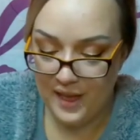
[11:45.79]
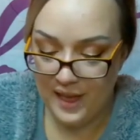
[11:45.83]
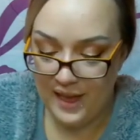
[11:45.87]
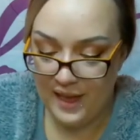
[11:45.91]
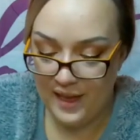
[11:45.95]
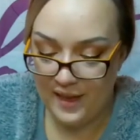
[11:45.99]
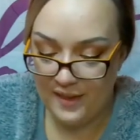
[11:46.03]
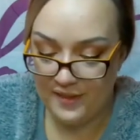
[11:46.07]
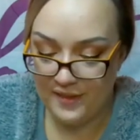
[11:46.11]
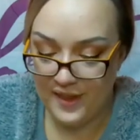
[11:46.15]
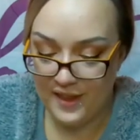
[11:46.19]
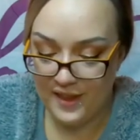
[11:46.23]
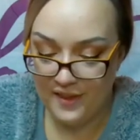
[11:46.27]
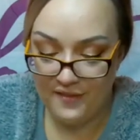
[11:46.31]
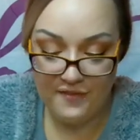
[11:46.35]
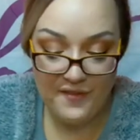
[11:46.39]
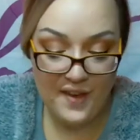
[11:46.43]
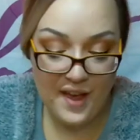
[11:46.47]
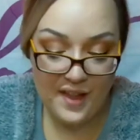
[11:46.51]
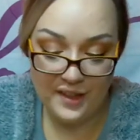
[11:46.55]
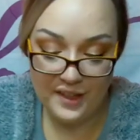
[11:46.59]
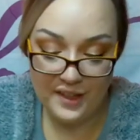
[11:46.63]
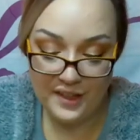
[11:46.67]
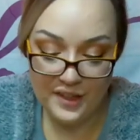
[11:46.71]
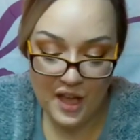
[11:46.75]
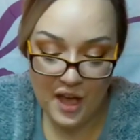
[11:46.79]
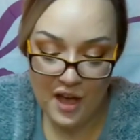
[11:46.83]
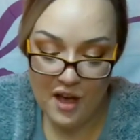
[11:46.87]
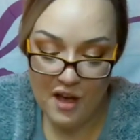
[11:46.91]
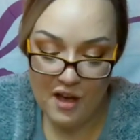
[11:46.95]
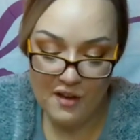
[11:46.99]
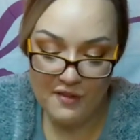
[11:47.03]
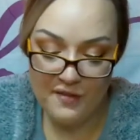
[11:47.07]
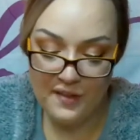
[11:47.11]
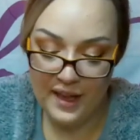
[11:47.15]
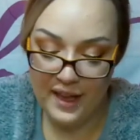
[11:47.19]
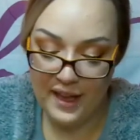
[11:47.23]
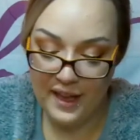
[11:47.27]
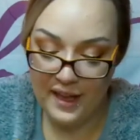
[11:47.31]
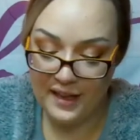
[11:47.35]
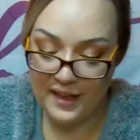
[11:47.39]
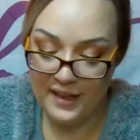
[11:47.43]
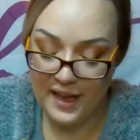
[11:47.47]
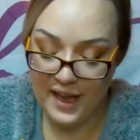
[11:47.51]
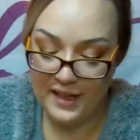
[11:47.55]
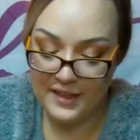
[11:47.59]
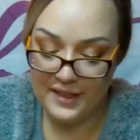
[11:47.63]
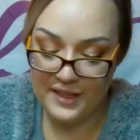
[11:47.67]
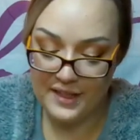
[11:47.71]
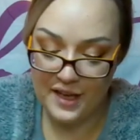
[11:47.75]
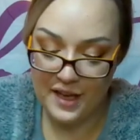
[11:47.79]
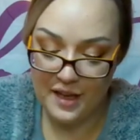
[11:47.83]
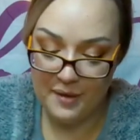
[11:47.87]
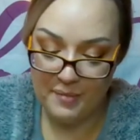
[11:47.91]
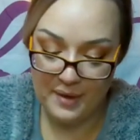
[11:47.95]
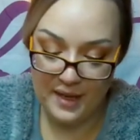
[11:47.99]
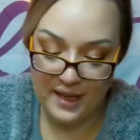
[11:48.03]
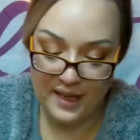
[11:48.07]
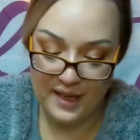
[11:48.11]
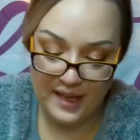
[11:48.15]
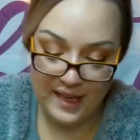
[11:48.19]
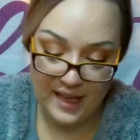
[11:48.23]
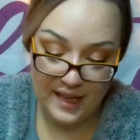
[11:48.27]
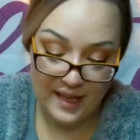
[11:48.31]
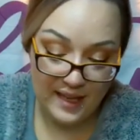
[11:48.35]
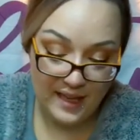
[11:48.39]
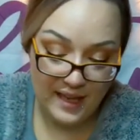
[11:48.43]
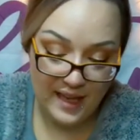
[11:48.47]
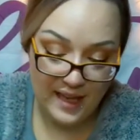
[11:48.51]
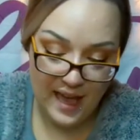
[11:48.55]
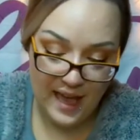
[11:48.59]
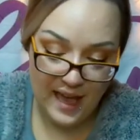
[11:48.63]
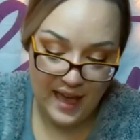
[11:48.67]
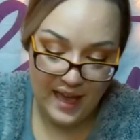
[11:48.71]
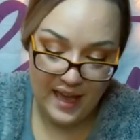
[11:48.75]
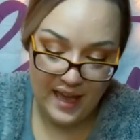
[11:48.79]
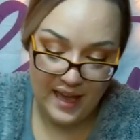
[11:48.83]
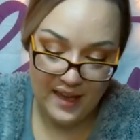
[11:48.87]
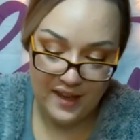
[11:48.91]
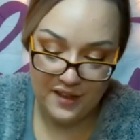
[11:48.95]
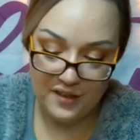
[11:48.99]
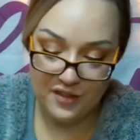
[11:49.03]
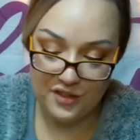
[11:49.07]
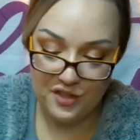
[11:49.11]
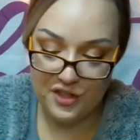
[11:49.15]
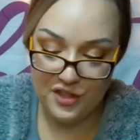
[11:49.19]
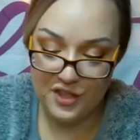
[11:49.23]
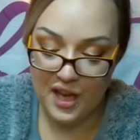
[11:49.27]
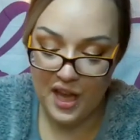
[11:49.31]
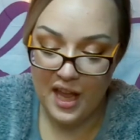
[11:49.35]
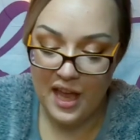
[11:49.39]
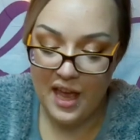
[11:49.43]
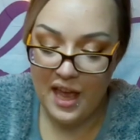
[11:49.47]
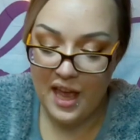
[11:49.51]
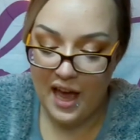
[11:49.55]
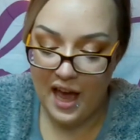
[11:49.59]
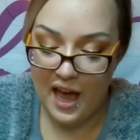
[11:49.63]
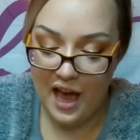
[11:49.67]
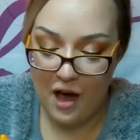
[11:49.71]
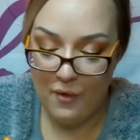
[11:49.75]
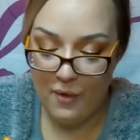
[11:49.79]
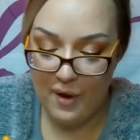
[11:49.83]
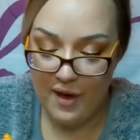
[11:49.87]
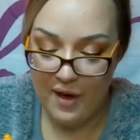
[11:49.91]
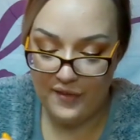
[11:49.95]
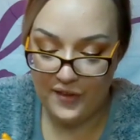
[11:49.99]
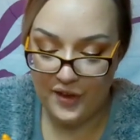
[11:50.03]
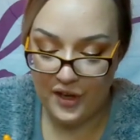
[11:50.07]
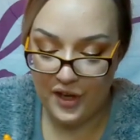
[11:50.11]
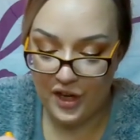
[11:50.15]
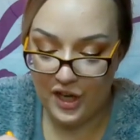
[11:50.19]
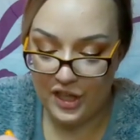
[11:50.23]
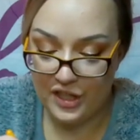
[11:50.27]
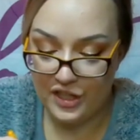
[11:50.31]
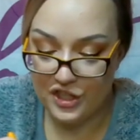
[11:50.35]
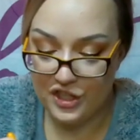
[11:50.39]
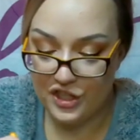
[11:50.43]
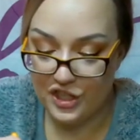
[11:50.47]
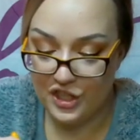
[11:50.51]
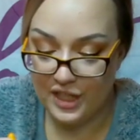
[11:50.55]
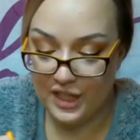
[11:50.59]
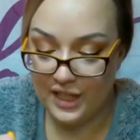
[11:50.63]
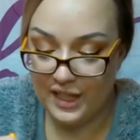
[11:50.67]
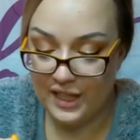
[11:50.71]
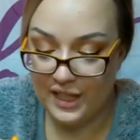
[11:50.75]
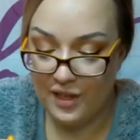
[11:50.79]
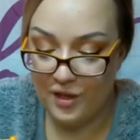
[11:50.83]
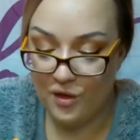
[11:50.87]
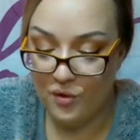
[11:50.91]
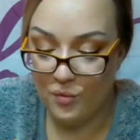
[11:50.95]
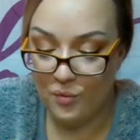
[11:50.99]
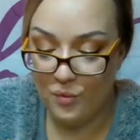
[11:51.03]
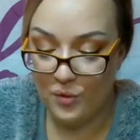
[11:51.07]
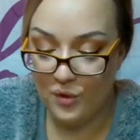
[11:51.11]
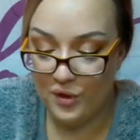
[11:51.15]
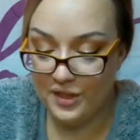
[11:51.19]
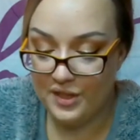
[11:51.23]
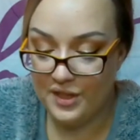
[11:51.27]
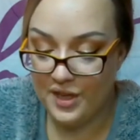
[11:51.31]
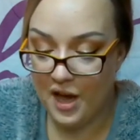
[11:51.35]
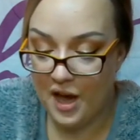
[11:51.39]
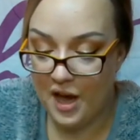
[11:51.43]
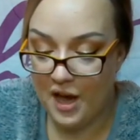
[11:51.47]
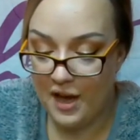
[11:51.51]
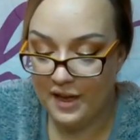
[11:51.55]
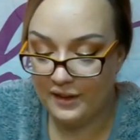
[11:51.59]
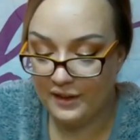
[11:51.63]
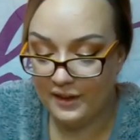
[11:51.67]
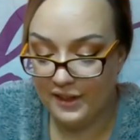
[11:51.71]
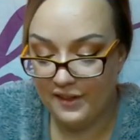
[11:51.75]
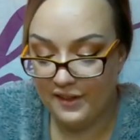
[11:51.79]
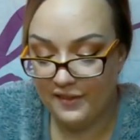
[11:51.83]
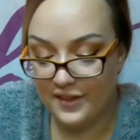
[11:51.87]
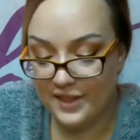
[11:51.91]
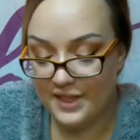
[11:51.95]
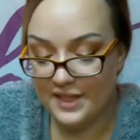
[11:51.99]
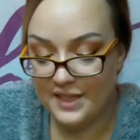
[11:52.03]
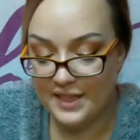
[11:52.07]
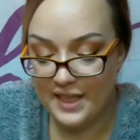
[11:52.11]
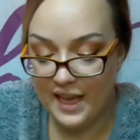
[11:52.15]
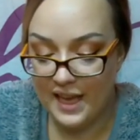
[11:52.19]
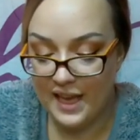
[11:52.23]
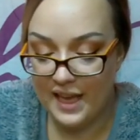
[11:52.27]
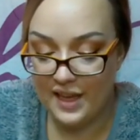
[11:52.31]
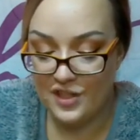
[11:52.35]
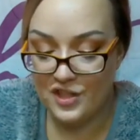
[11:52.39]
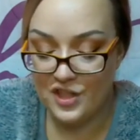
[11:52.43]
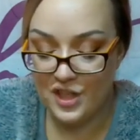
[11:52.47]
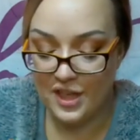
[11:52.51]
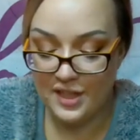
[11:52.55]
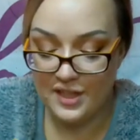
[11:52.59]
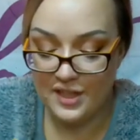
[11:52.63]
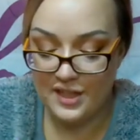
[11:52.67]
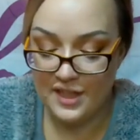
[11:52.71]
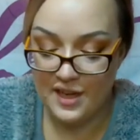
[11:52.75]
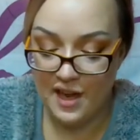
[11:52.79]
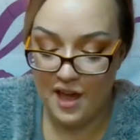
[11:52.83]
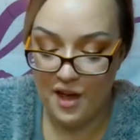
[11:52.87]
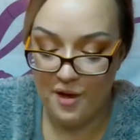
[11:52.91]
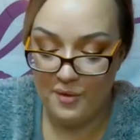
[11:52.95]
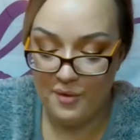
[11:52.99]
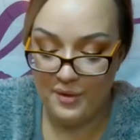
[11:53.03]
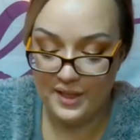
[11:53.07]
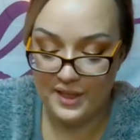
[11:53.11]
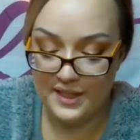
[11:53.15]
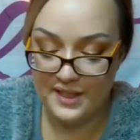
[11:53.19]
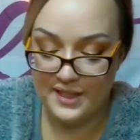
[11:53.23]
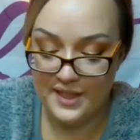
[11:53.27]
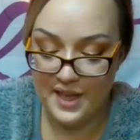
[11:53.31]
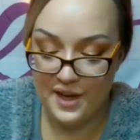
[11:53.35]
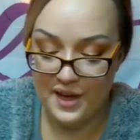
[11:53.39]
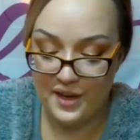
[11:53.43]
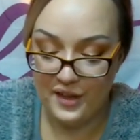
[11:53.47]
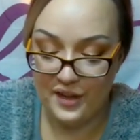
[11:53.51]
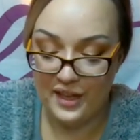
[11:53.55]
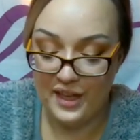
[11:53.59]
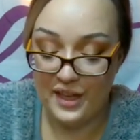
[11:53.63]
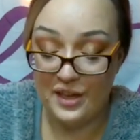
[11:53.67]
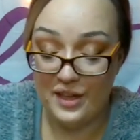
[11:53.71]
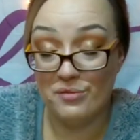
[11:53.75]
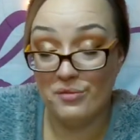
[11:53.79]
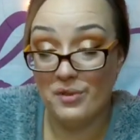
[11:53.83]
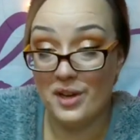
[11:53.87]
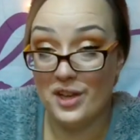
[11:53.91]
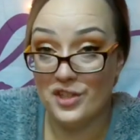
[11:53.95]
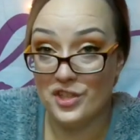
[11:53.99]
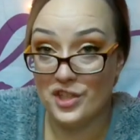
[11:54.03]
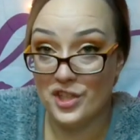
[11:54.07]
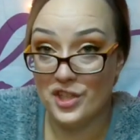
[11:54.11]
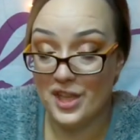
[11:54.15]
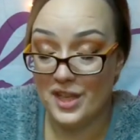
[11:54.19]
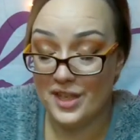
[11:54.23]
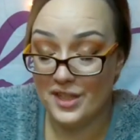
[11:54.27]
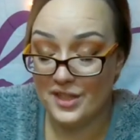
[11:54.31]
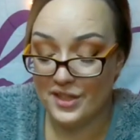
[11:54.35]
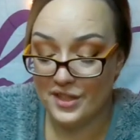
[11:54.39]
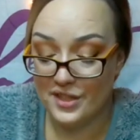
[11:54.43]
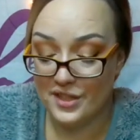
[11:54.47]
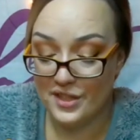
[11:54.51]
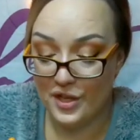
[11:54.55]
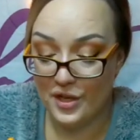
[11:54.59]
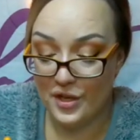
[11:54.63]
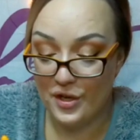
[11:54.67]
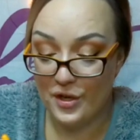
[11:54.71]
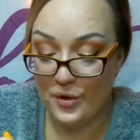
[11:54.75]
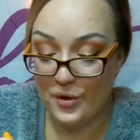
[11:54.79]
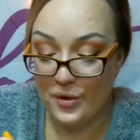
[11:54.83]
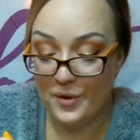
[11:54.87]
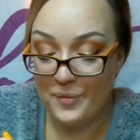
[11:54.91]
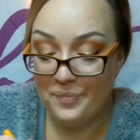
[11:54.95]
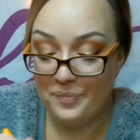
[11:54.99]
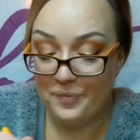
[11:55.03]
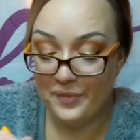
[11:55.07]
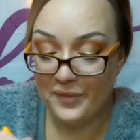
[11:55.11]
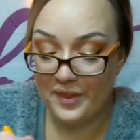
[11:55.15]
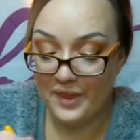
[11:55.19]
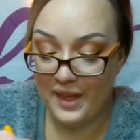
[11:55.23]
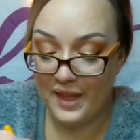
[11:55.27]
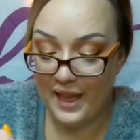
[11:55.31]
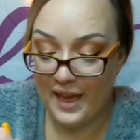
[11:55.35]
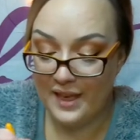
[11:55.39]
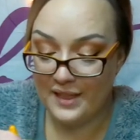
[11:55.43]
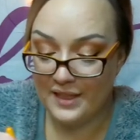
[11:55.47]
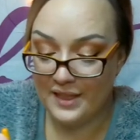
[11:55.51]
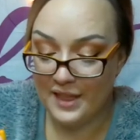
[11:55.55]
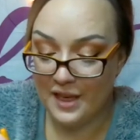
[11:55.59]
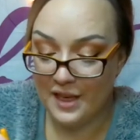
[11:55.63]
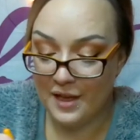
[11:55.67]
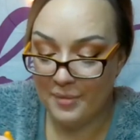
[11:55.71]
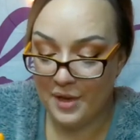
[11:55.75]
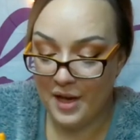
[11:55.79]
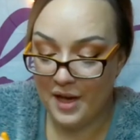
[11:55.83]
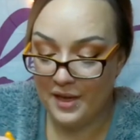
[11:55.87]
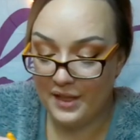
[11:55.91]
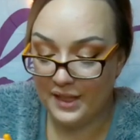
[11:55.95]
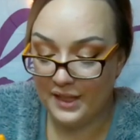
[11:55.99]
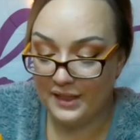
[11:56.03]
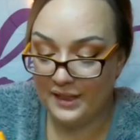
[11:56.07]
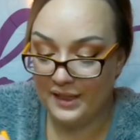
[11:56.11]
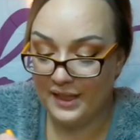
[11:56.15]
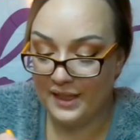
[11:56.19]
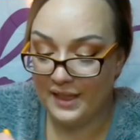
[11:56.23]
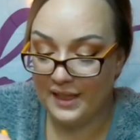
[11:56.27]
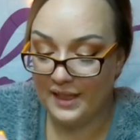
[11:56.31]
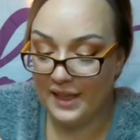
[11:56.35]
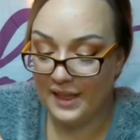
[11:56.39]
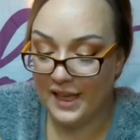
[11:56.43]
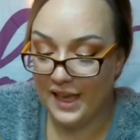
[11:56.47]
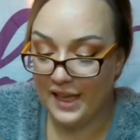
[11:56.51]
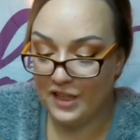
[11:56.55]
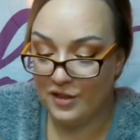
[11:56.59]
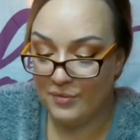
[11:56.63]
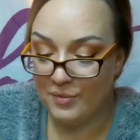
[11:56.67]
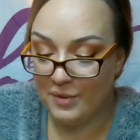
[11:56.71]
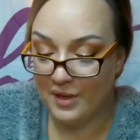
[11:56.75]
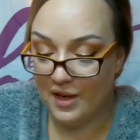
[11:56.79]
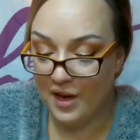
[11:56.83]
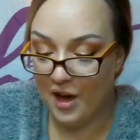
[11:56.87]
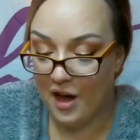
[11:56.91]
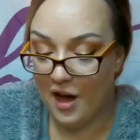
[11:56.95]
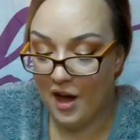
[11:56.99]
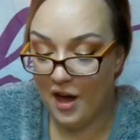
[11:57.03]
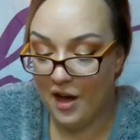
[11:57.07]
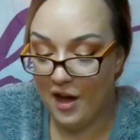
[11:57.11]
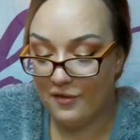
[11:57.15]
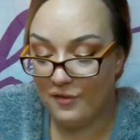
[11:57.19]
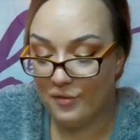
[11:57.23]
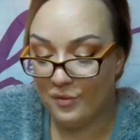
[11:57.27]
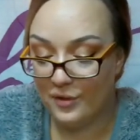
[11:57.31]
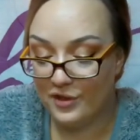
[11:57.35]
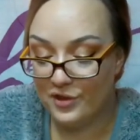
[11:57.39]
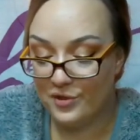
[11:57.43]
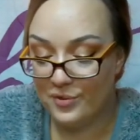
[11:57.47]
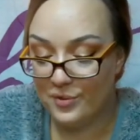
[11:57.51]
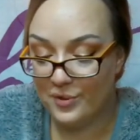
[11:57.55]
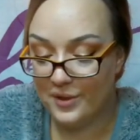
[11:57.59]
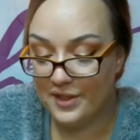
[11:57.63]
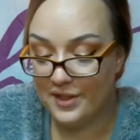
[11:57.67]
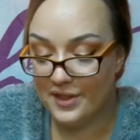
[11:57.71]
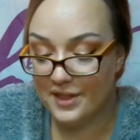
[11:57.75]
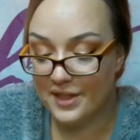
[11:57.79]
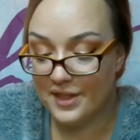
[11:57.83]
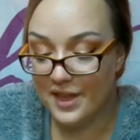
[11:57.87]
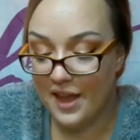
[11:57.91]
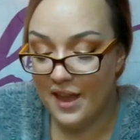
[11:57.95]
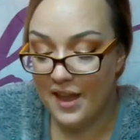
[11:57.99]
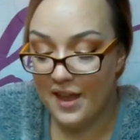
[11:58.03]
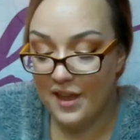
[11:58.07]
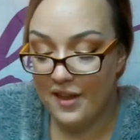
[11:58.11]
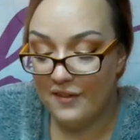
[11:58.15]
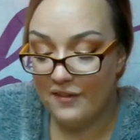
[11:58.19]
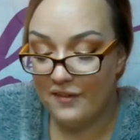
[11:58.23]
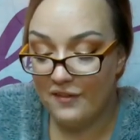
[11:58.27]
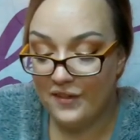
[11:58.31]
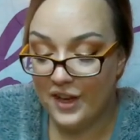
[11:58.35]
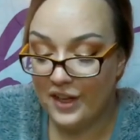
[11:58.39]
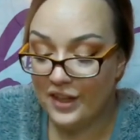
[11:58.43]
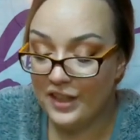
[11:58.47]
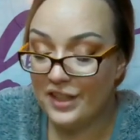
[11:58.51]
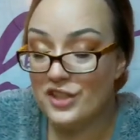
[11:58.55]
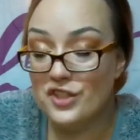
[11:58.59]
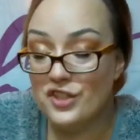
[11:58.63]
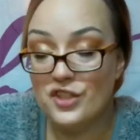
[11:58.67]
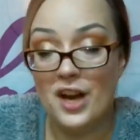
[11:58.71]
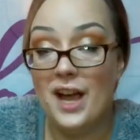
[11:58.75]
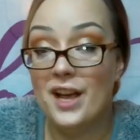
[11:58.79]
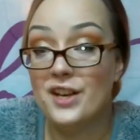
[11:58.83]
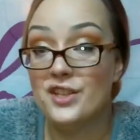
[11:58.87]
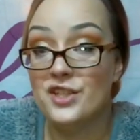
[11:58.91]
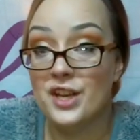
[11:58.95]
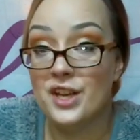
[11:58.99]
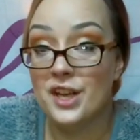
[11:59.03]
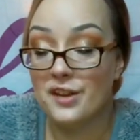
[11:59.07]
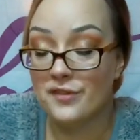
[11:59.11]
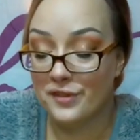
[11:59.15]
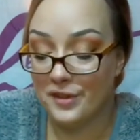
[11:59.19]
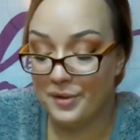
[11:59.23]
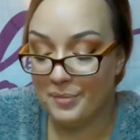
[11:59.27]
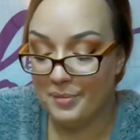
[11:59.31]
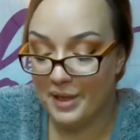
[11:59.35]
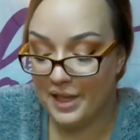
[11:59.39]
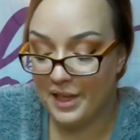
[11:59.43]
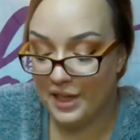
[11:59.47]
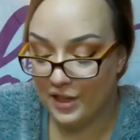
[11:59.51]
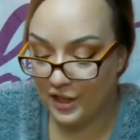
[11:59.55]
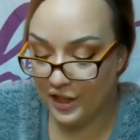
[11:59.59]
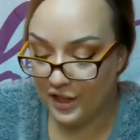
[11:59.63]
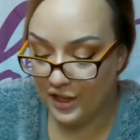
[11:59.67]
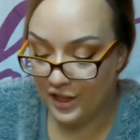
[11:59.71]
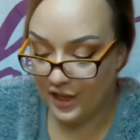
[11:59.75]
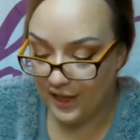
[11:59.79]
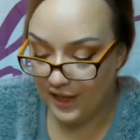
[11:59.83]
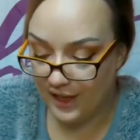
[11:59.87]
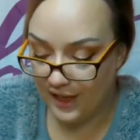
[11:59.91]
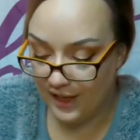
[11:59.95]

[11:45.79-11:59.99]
And they fell in love and ended up getting engaged. However, she would not leave the stage and did not want to settle in Russia, so they ended up cutting the engagement off, which was very tragic for Peter.